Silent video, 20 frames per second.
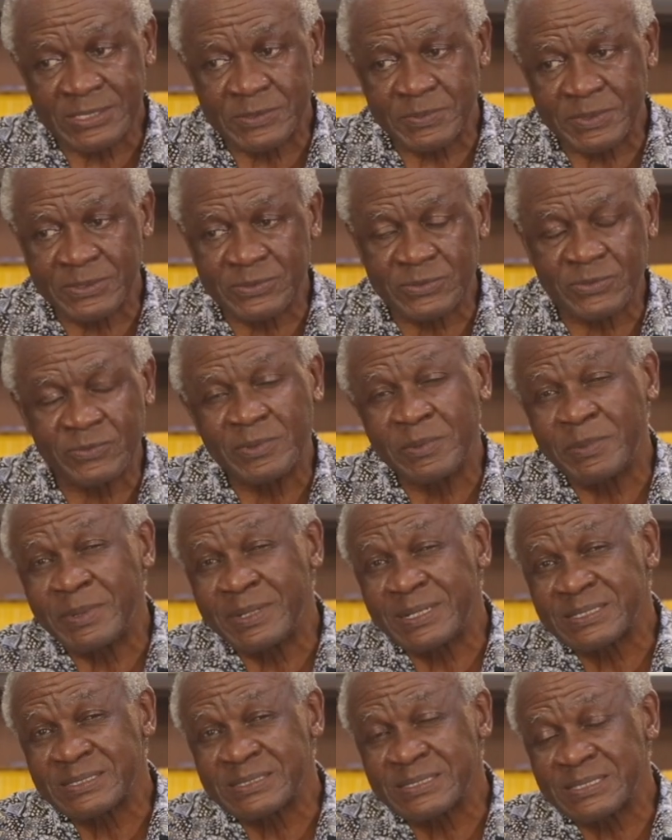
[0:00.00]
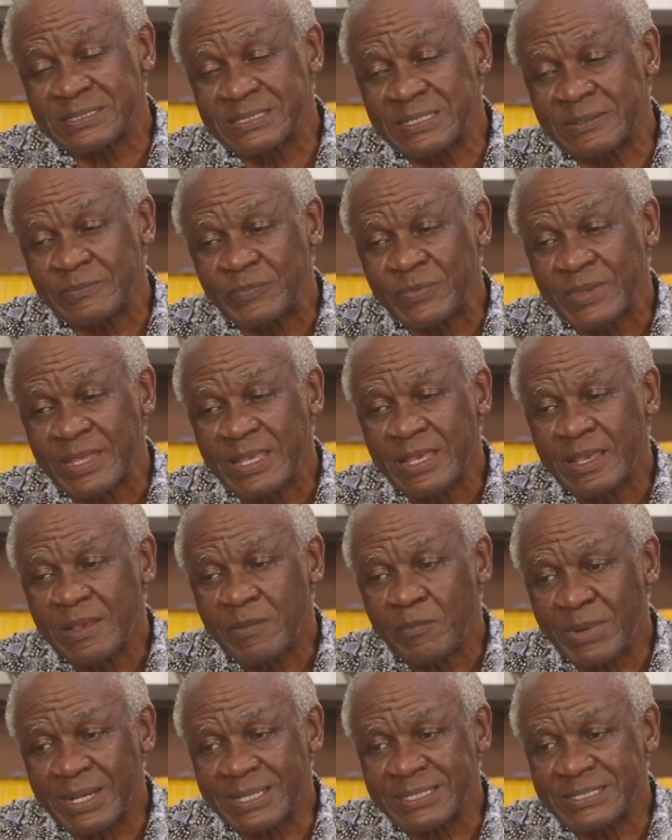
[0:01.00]
aspects of urbanization,
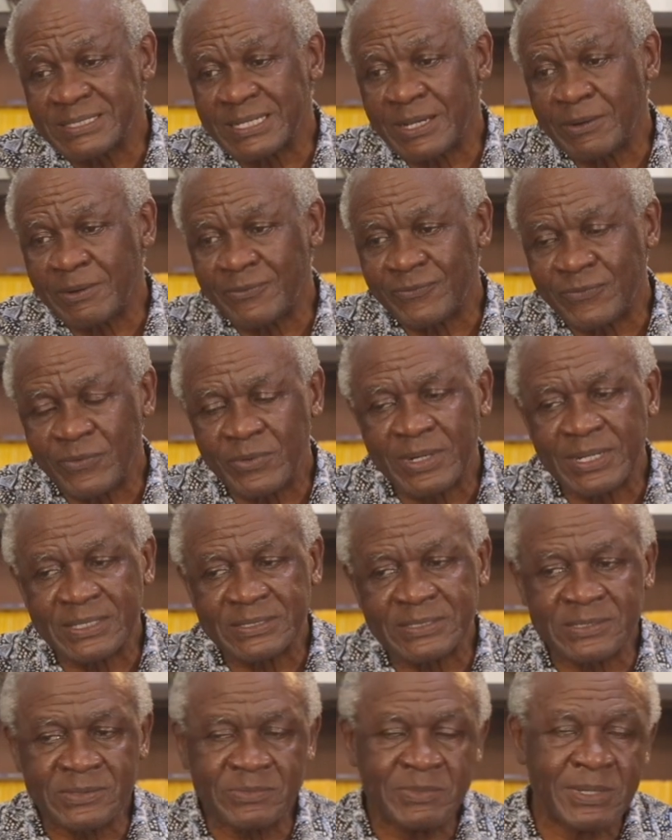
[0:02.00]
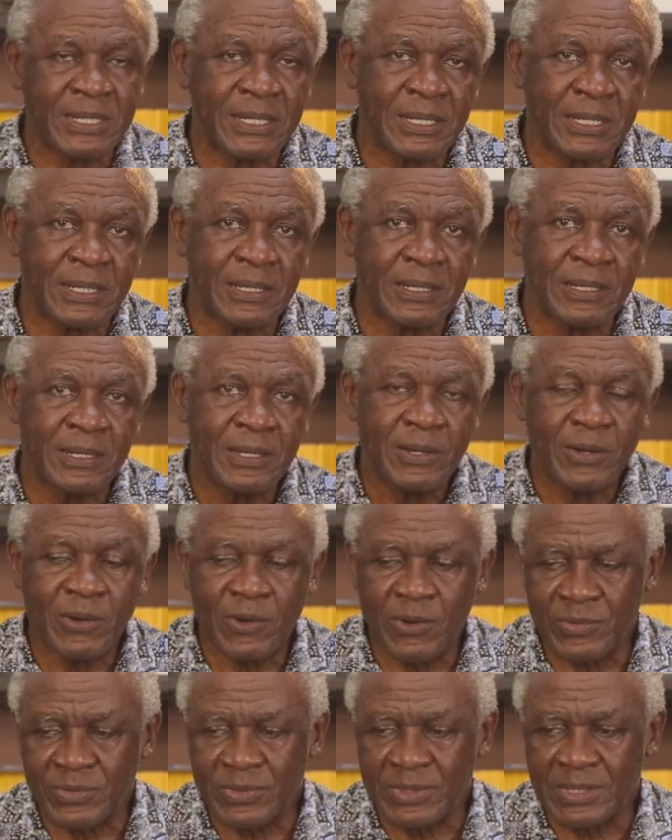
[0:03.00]
but our focus is mainly
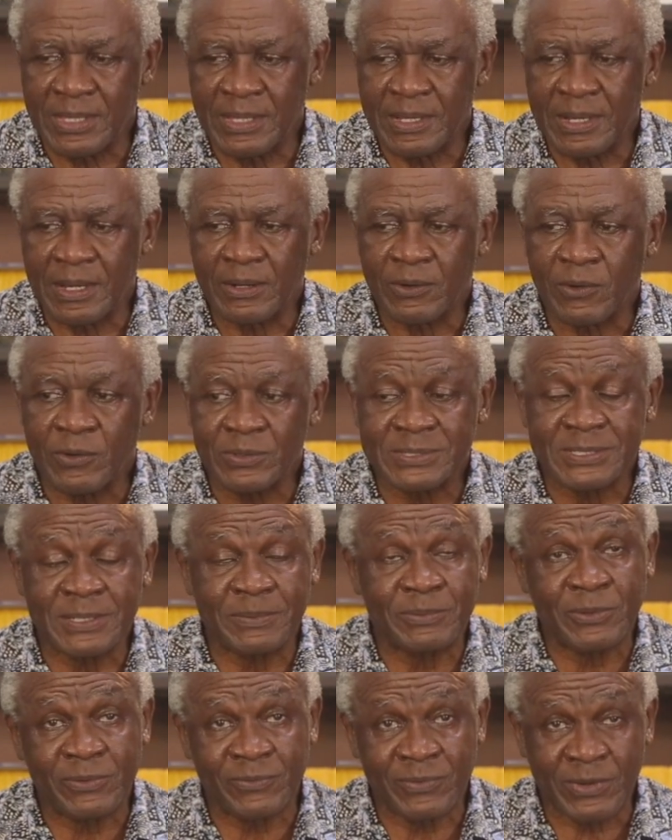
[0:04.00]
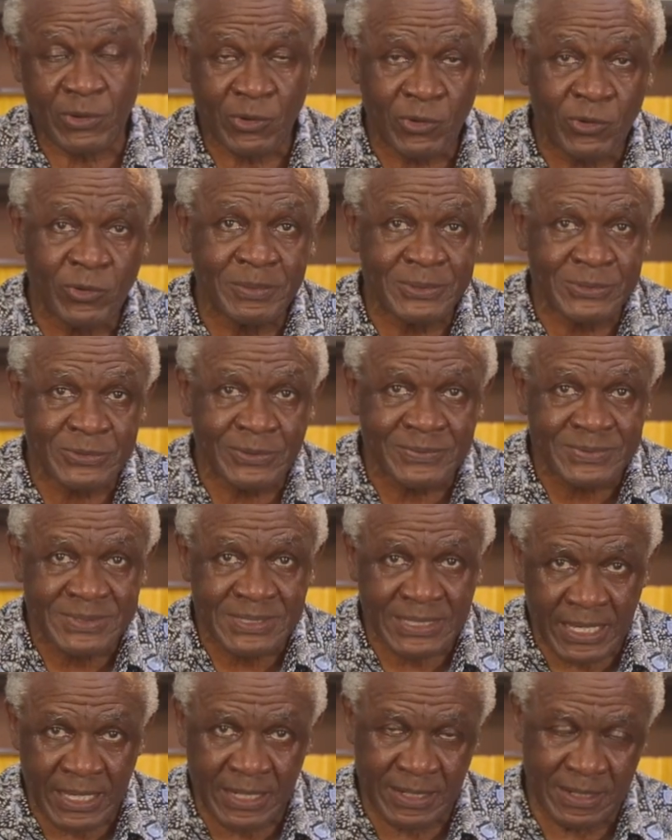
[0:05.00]
on the concept of economies of
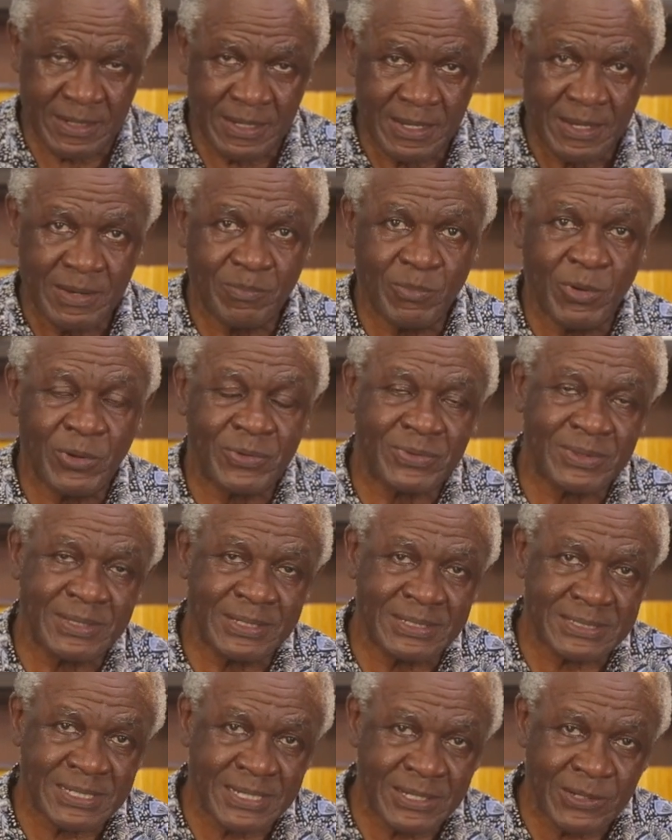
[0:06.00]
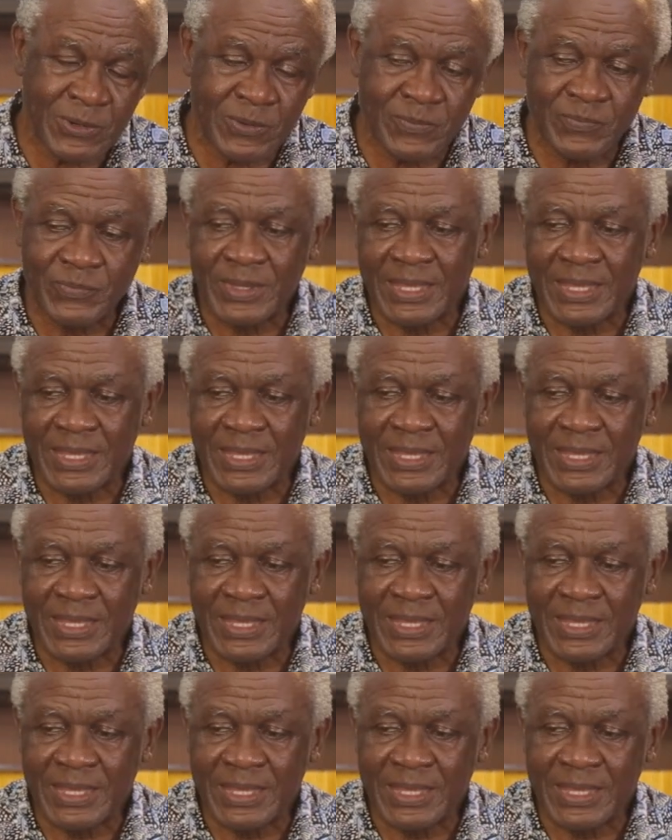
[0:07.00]
scale, both internal